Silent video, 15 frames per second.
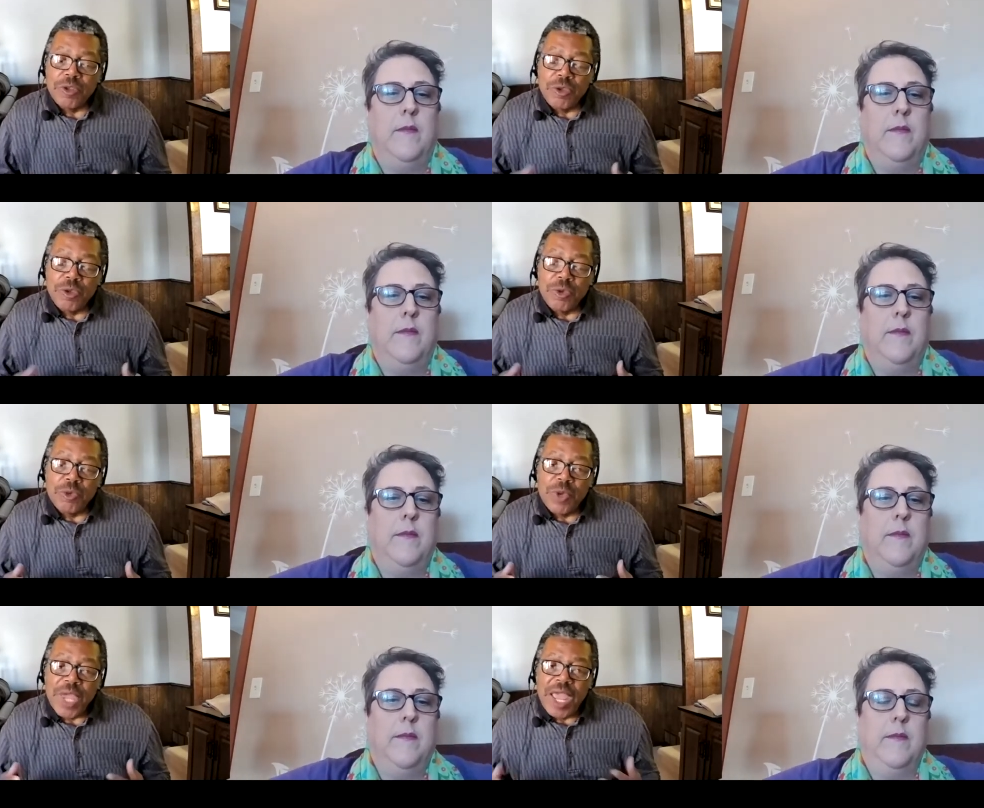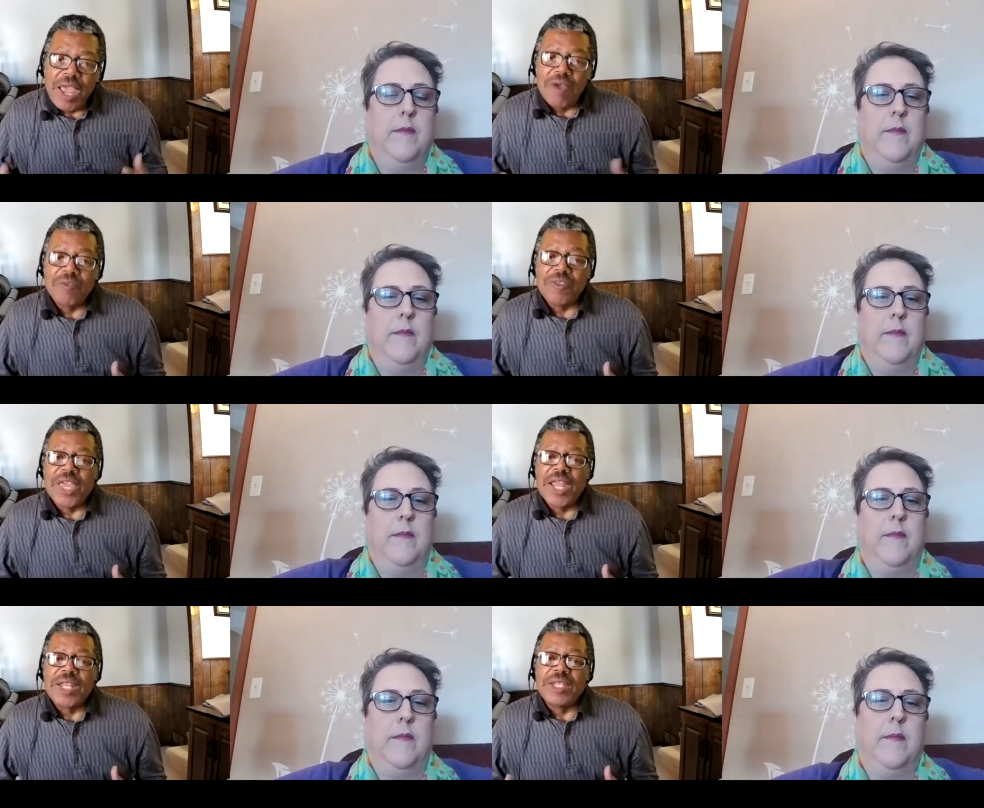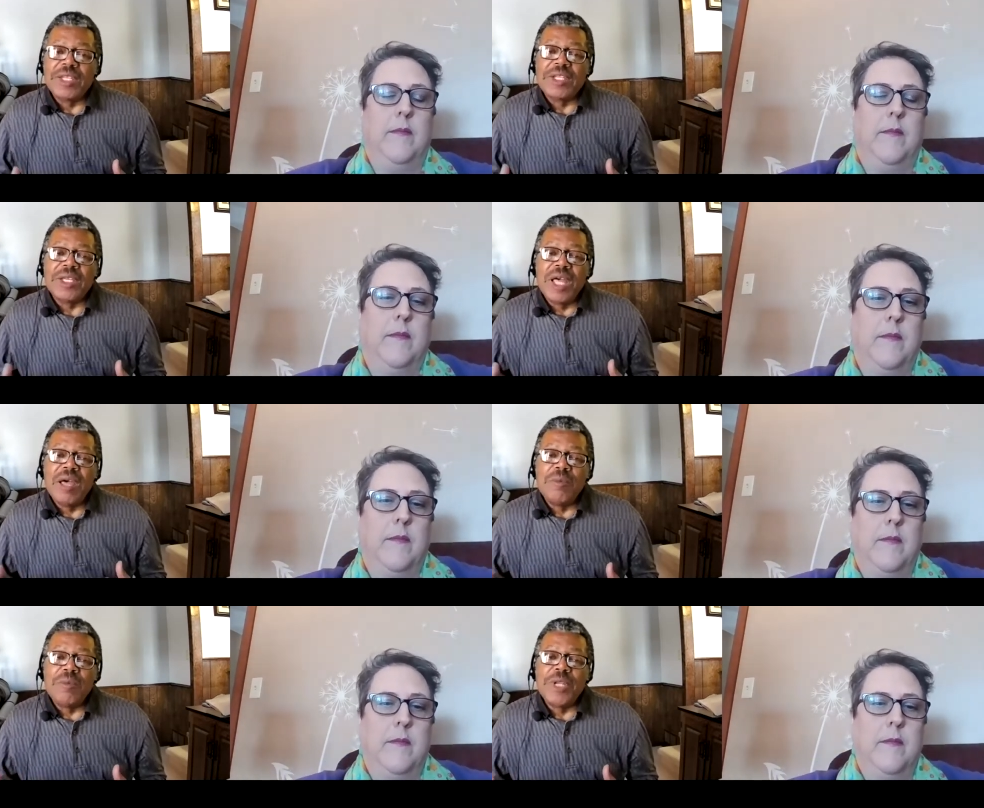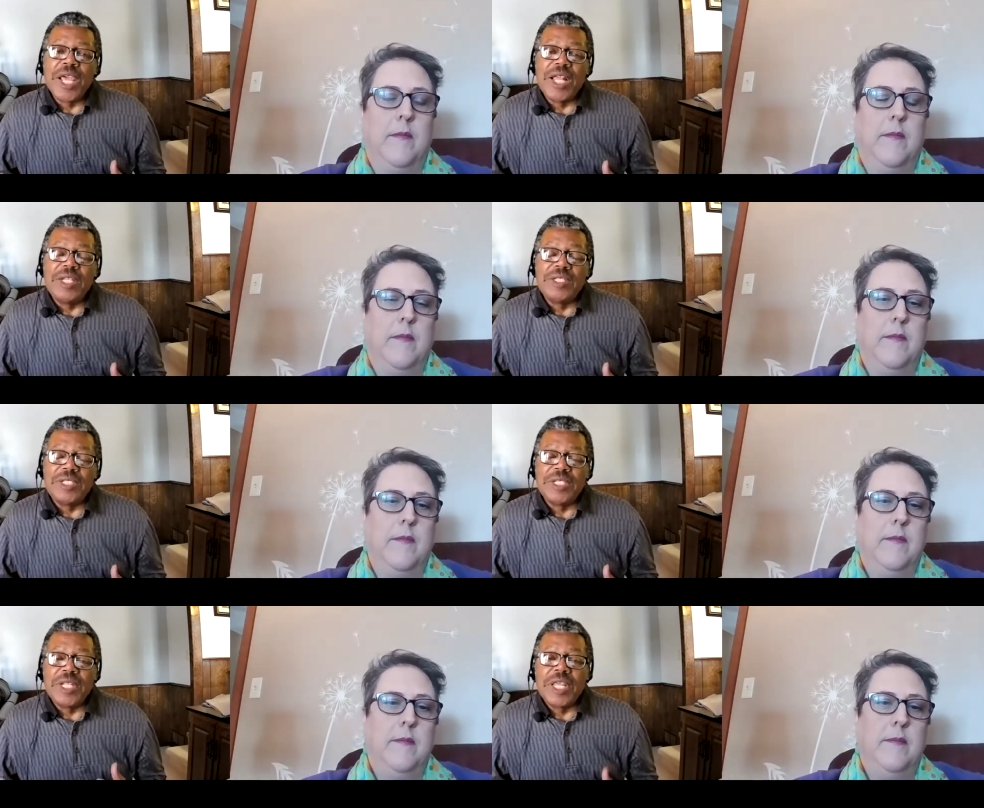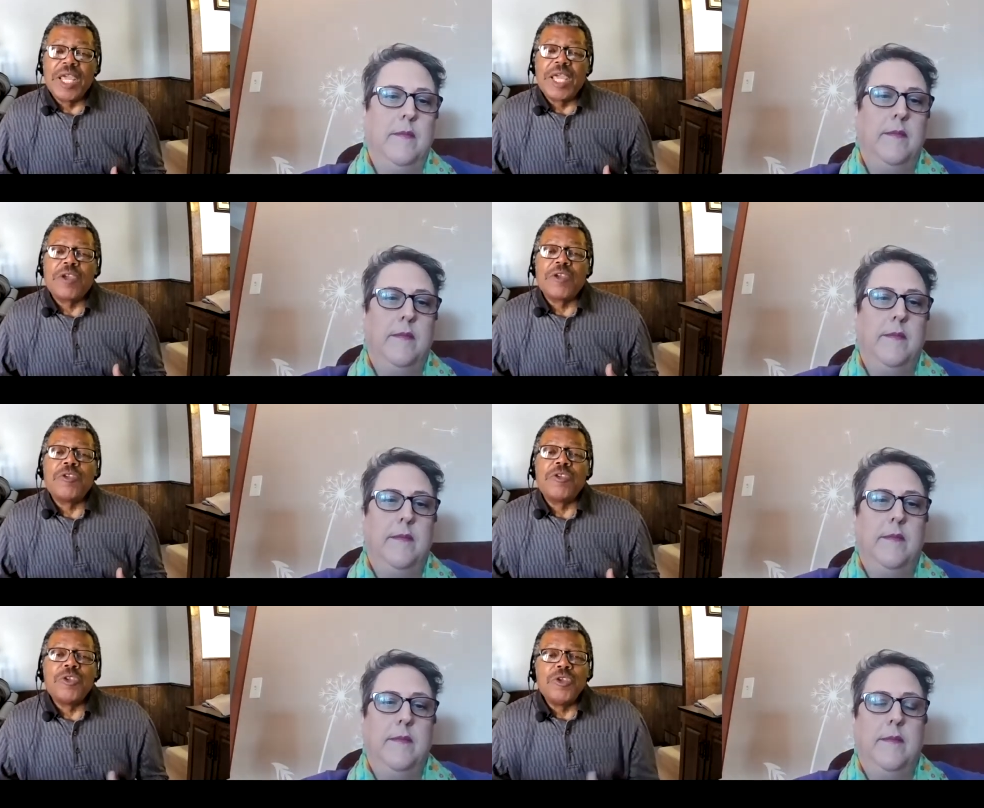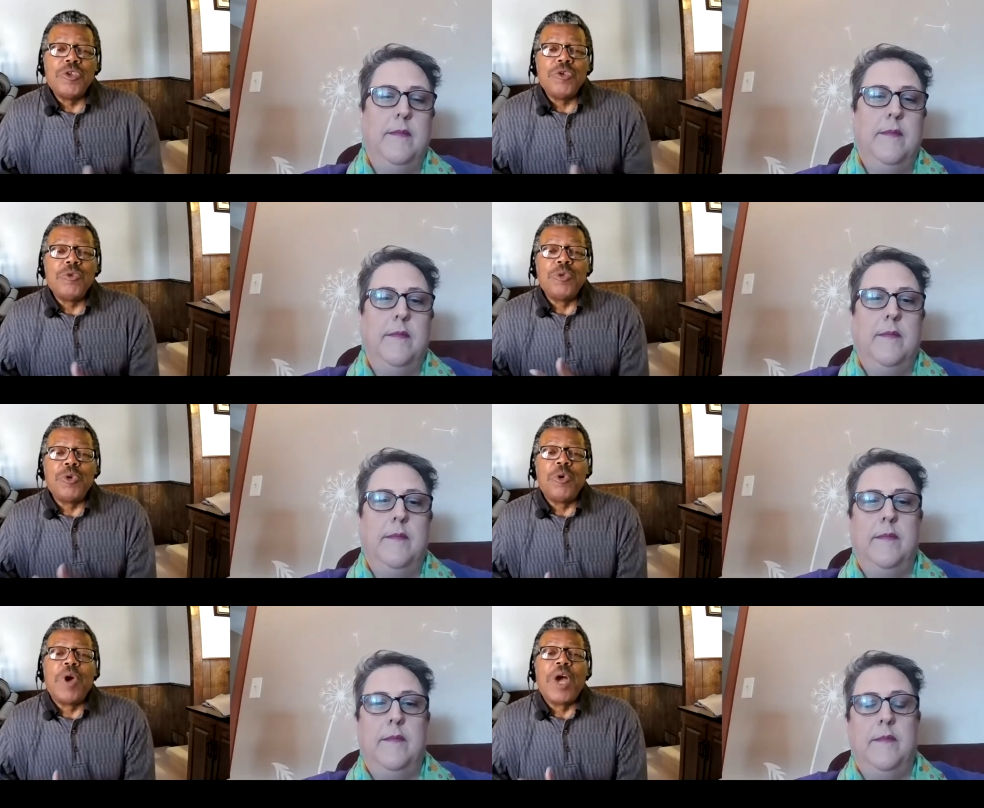Speaker 1: uh, you have that commonality there,